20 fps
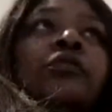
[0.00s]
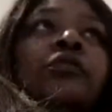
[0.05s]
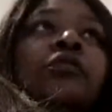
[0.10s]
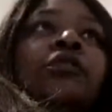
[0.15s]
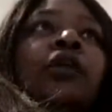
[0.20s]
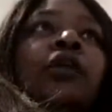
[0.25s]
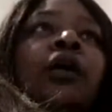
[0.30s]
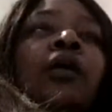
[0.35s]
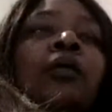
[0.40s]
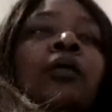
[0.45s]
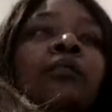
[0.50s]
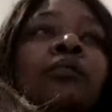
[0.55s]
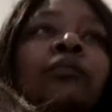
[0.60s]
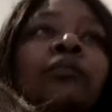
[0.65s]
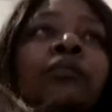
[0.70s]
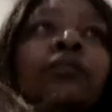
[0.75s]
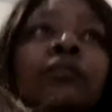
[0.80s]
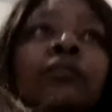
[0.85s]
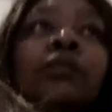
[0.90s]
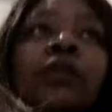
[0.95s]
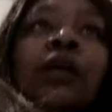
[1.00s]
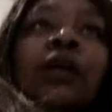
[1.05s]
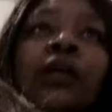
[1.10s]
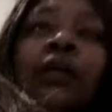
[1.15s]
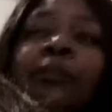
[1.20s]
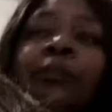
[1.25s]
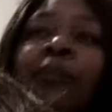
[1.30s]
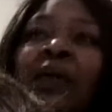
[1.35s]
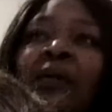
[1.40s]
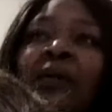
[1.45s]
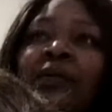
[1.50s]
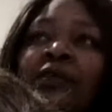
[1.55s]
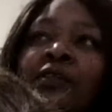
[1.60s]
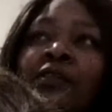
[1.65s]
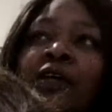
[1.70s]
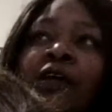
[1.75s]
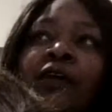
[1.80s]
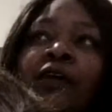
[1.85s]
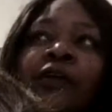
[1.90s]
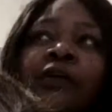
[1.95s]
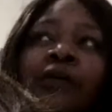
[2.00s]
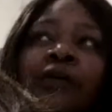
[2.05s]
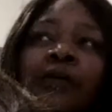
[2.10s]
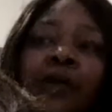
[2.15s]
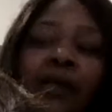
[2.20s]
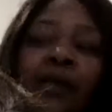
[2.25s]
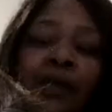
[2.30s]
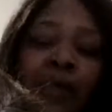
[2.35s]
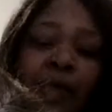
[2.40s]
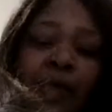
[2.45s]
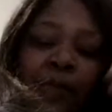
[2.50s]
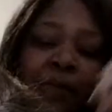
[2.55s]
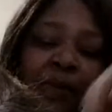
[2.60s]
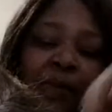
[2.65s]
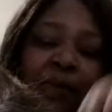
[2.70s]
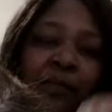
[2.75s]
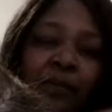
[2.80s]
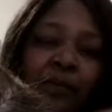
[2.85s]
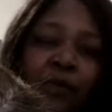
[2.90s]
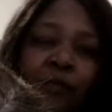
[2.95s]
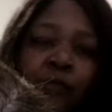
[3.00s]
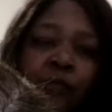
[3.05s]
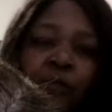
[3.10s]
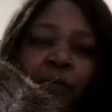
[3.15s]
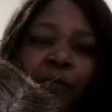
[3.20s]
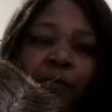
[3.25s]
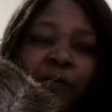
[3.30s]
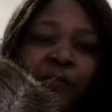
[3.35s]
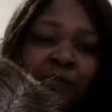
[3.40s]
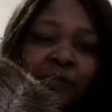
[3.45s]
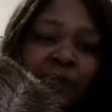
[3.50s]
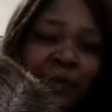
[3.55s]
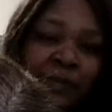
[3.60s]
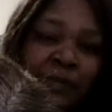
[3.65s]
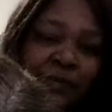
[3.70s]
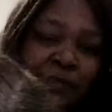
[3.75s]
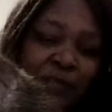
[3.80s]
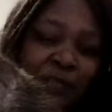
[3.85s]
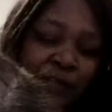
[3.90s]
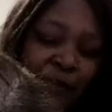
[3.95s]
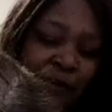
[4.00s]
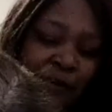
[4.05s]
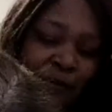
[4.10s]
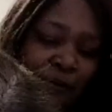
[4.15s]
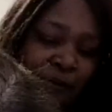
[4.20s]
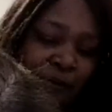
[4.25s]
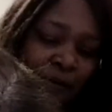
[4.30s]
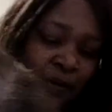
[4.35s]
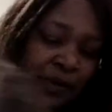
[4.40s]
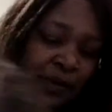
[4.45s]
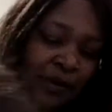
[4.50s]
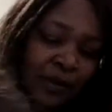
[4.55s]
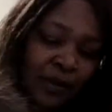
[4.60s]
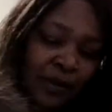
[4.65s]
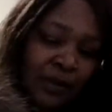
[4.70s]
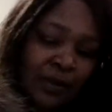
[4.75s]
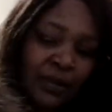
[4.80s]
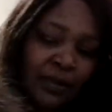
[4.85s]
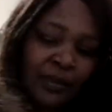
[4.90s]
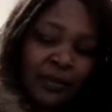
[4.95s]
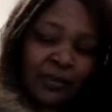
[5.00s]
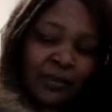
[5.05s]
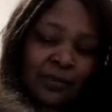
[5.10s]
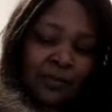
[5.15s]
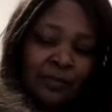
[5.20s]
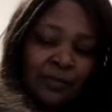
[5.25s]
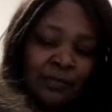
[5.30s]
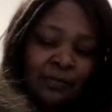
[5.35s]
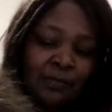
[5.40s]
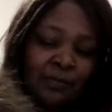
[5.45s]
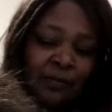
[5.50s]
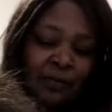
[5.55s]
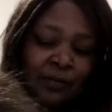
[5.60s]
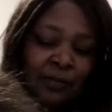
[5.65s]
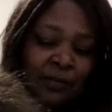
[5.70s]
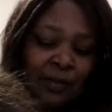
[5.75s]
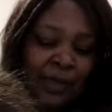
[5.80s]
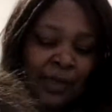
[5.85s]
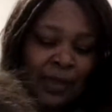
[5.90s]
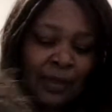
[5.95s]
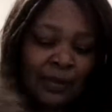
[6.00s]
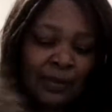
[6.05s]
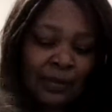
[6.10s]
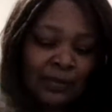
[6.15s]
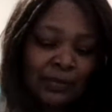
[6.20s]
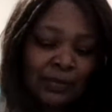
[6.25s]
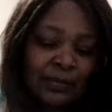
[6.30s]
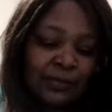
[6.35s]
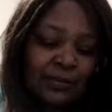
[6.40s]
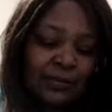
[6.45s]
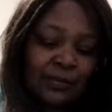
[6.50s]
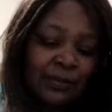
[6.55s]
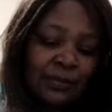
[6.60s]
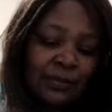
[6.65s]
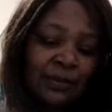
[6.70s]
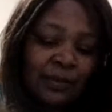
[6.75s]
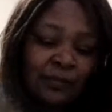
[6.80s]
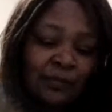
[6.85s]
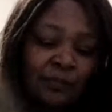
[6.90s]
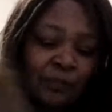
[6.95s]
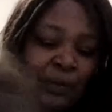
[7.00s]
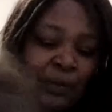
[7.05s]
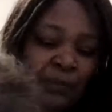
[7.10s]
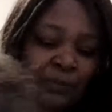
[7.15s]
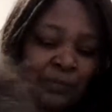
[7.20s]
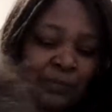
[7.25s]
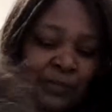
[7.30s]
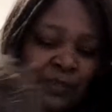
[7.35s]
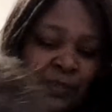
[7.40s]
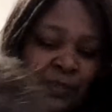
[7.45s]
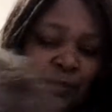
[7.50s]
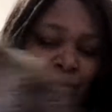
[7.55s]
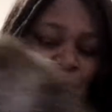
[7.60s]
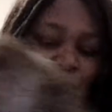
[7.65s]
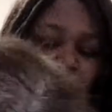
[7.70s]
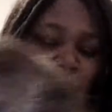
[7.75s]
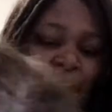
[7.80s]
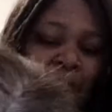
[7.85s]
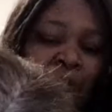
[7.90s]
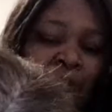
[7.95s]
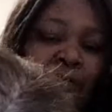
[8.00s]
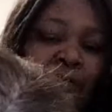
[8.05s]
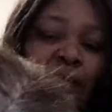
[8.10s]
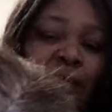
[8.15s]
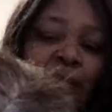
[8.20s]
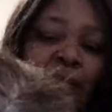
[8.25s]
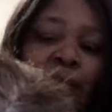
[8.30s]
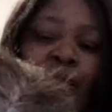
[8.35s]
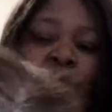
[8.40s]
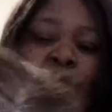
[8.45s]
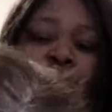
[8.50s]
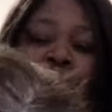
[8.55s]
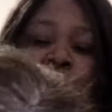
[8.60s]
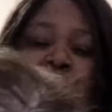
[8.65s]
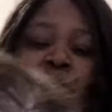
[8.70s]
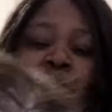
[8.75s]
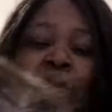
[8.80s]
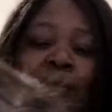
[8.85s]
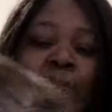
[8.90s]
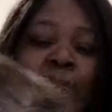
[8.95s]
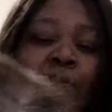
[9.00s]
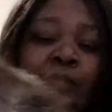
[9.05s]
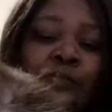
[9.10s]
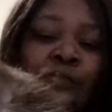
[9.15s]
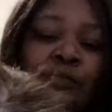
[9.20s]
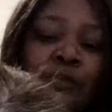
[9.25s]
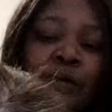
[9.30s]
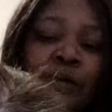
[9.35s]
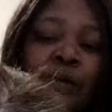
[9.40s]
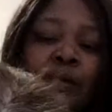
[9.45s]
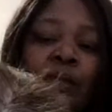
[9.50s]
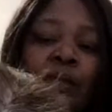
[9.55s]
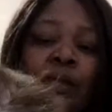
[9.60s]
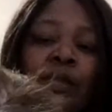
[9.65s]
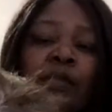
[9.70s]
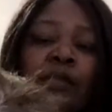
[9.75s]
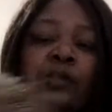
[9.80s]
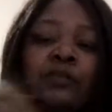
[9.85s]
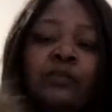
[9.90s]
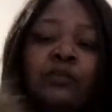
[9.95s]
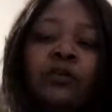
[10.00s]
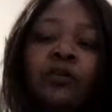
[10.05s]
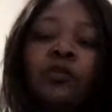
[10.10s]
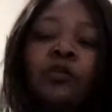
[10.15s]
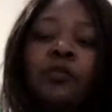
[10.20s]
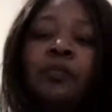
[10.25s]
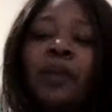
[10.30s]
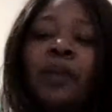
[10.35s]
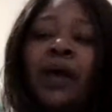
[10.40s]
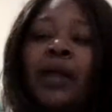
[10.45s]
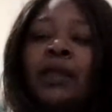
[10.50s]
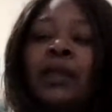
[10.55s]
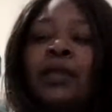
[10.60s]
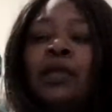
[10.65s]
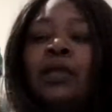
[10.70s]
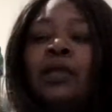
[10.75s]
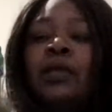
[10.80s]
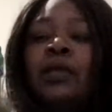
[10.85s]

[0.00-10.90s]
cut a Rubon's baby's hair, you know that it's you've probably seen them just do the head. I told you I kind of do the whole body.